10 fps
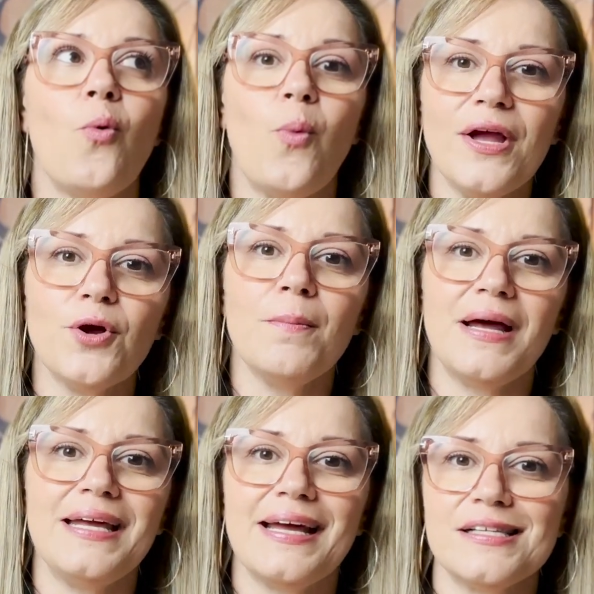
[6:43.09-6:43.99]
What your
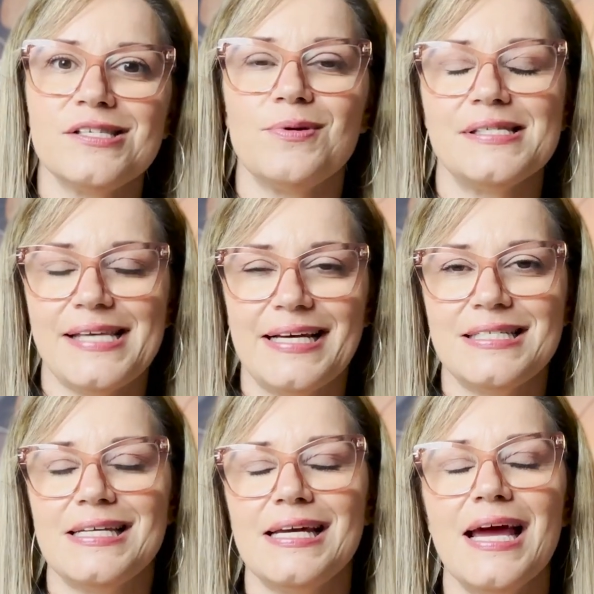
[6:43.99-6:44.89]
money gets you in
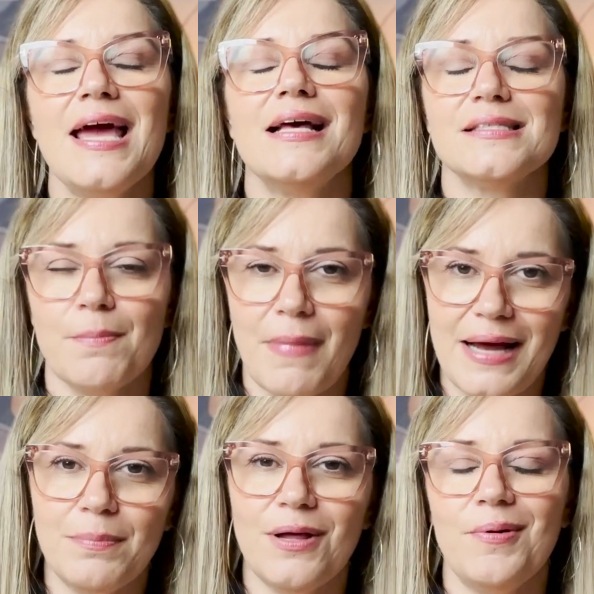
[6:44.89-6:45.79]
Santee is
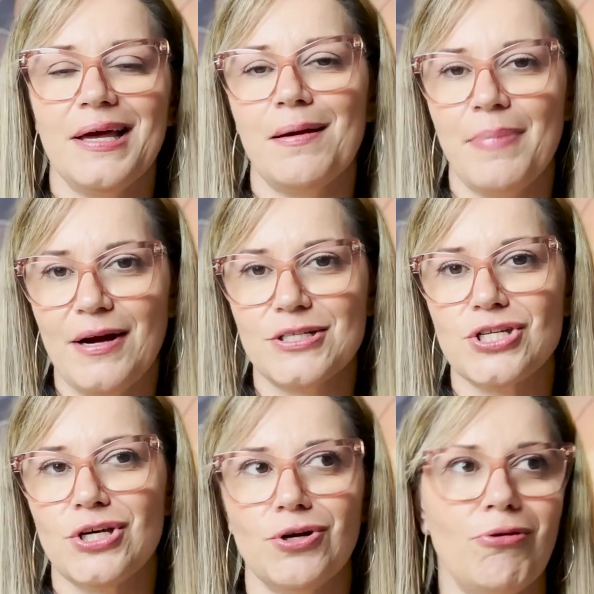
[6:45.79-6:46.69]
mind-blowing compared
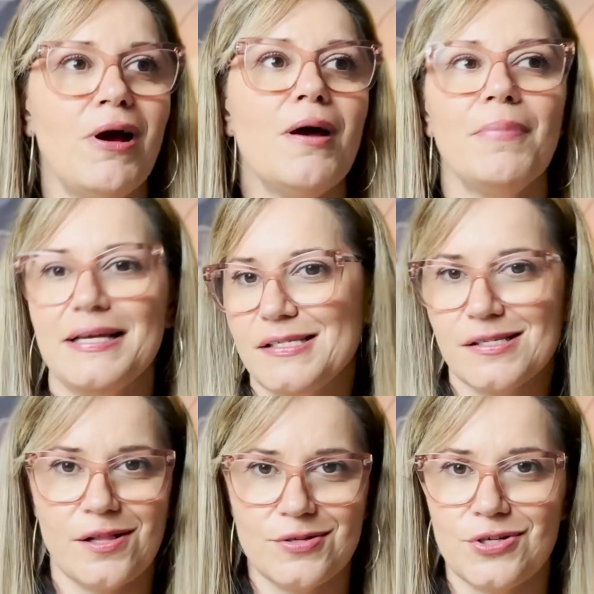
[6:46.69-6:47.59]
to places
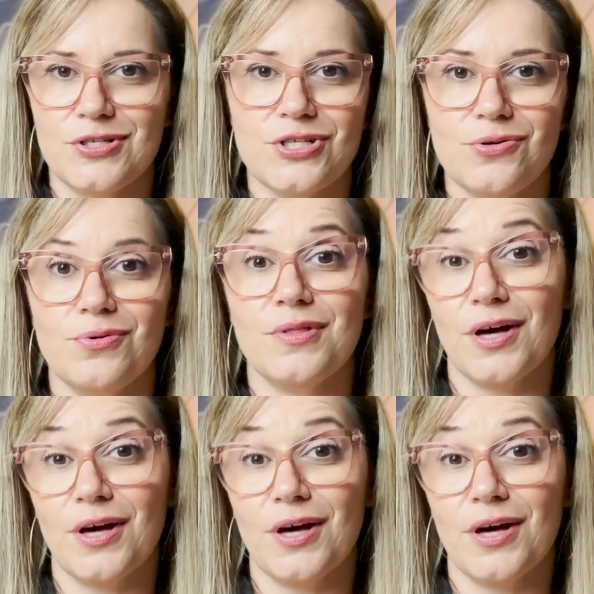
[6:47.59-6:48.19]
closer to the